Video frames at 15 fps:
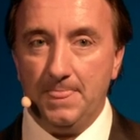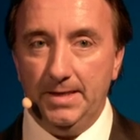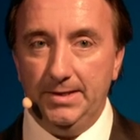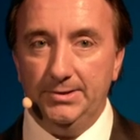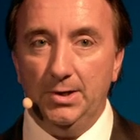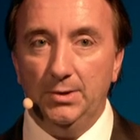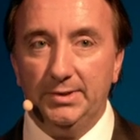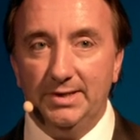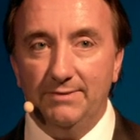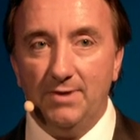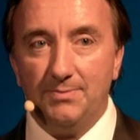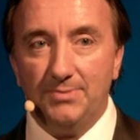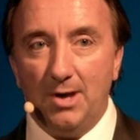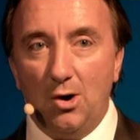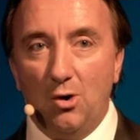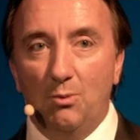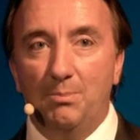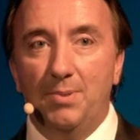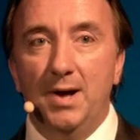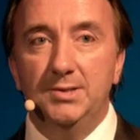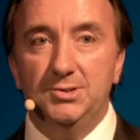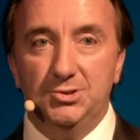You don't give up the whole
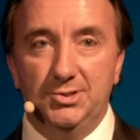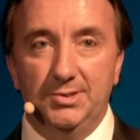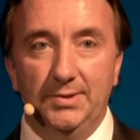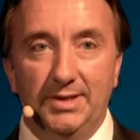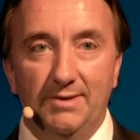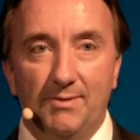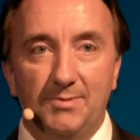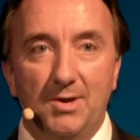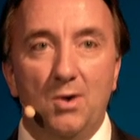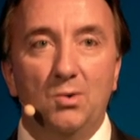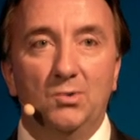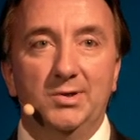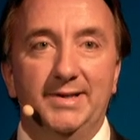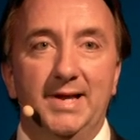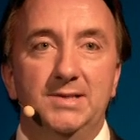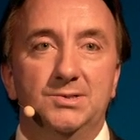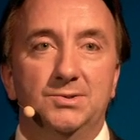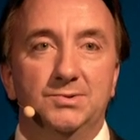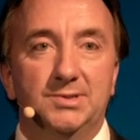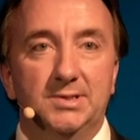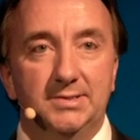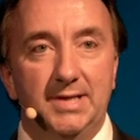bunch, you don't give up the whole
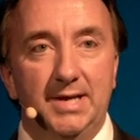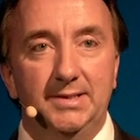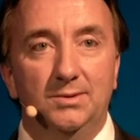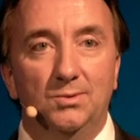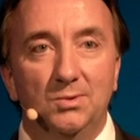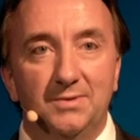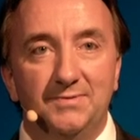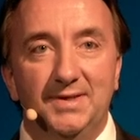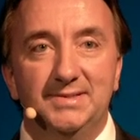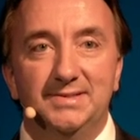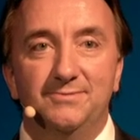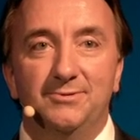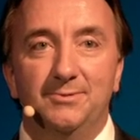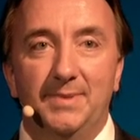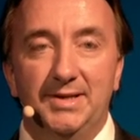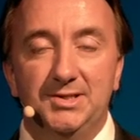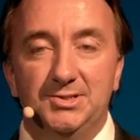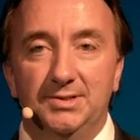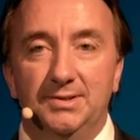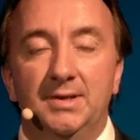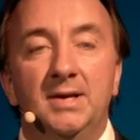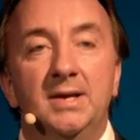credentials containing all of these
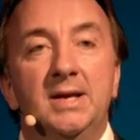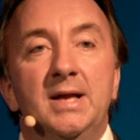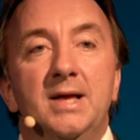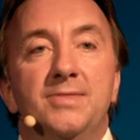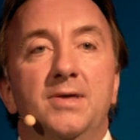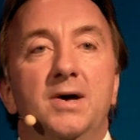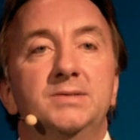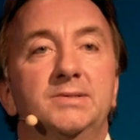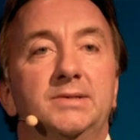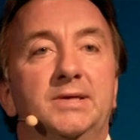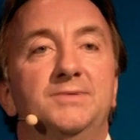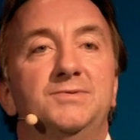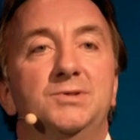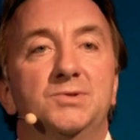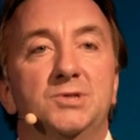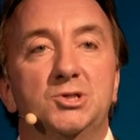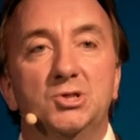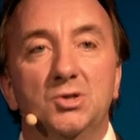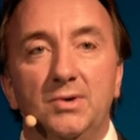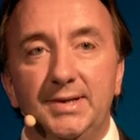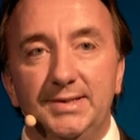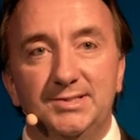information. Thus, it gives you the
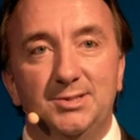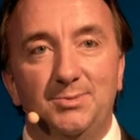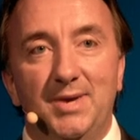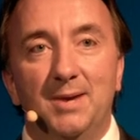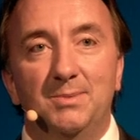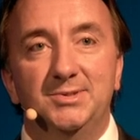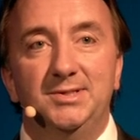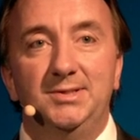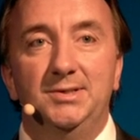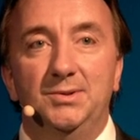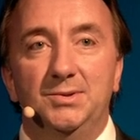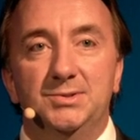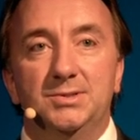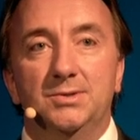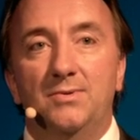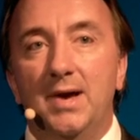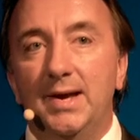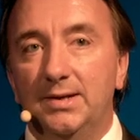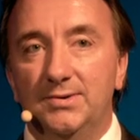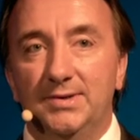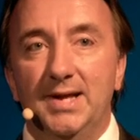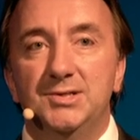choice to be able to use the
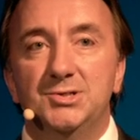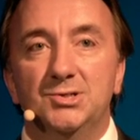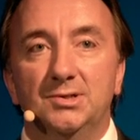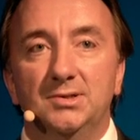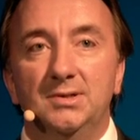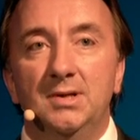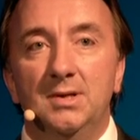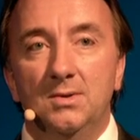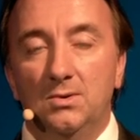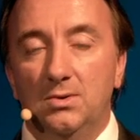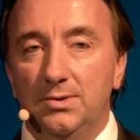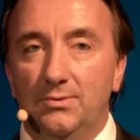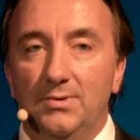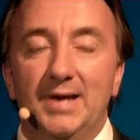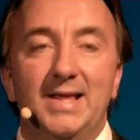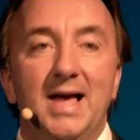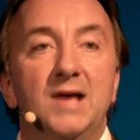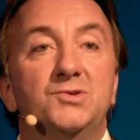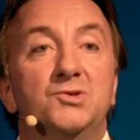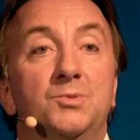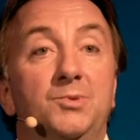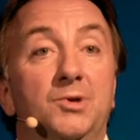right credential or the right
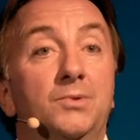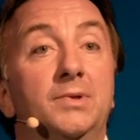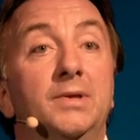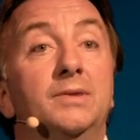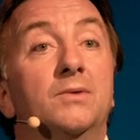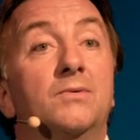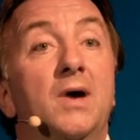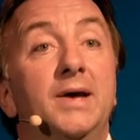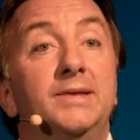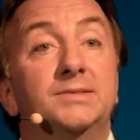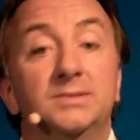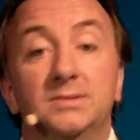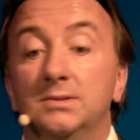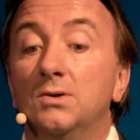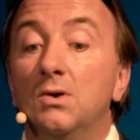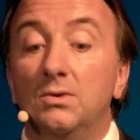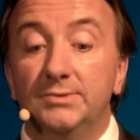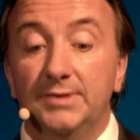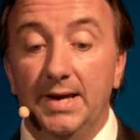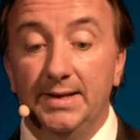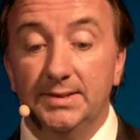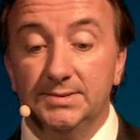attribute in the right
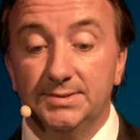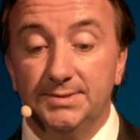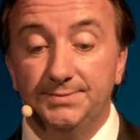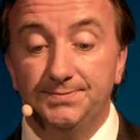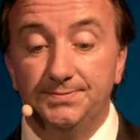context.